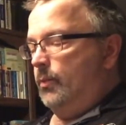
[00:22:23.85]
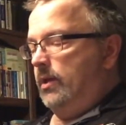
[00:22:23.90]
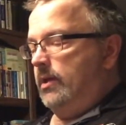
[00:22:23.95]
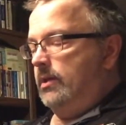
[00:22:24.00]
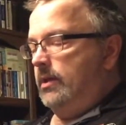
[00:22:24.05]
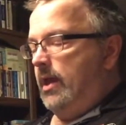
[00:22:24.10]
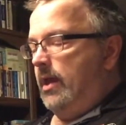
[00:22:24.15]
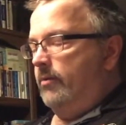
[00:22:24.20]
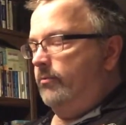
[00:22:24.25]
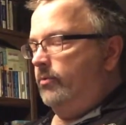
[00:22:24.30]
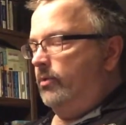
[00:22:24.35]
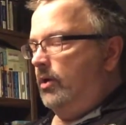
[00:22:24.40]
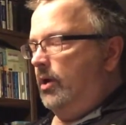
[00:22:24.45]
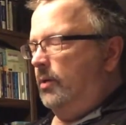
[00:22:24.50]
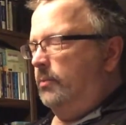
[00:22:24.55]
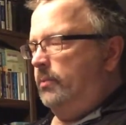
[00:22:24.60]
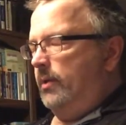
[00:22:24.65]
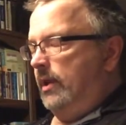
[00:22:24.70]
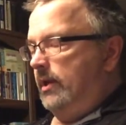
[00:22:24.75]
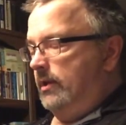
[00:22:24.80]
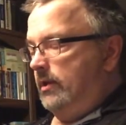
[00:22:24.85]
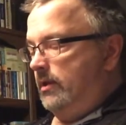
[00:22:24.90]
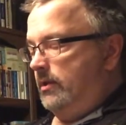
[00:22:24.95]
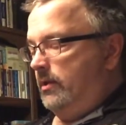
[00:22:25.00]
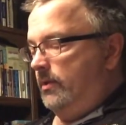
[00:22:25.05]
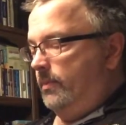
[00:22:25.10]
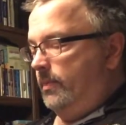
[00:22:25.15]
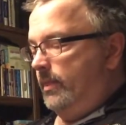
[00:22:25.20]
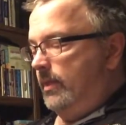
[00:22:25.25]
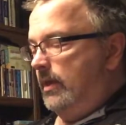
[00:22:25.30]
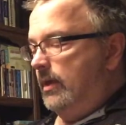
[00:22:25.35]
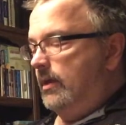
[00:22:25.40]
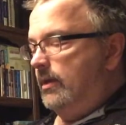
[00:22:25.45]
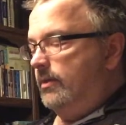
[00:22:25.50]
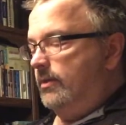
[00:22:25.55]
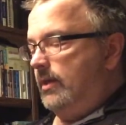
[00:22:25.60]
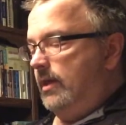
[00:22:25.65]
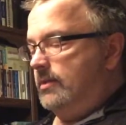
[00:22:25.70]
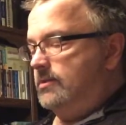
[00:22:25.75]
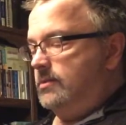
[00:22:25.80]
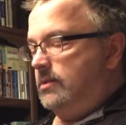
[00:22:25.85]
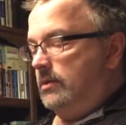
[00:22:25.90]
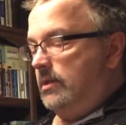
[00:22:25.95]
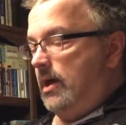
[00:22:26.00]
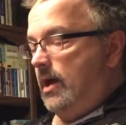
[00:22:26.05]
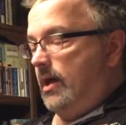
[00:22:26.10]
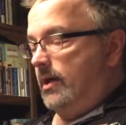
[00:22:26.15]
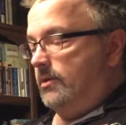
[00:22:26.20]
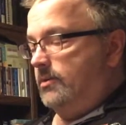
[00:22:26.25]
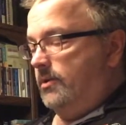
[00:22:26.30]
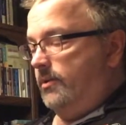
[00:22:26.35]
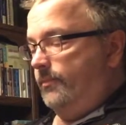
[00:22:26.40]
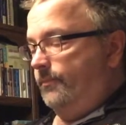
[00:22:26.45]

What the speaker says: we can have her all painted. Thanks a lot.